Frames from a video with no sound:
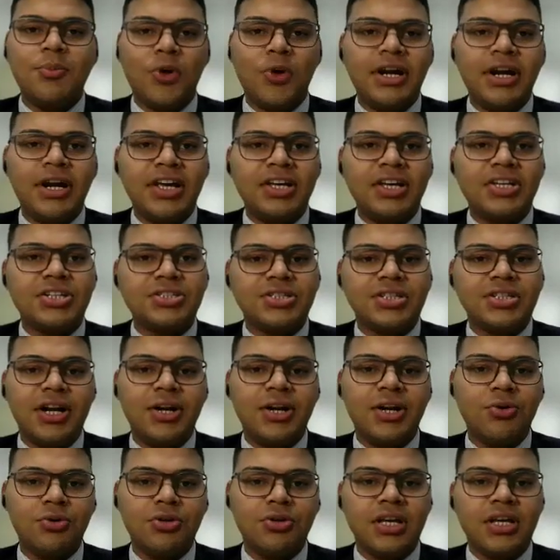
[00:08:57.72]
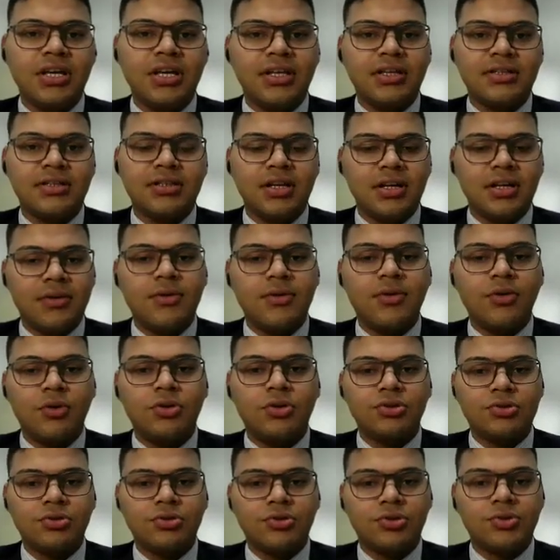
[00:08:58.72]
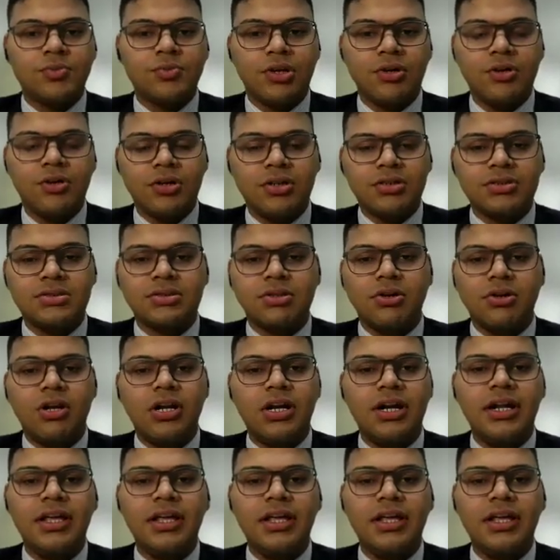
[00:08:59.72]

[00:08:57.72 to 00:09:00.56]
asset monetization, I do think is a good source, because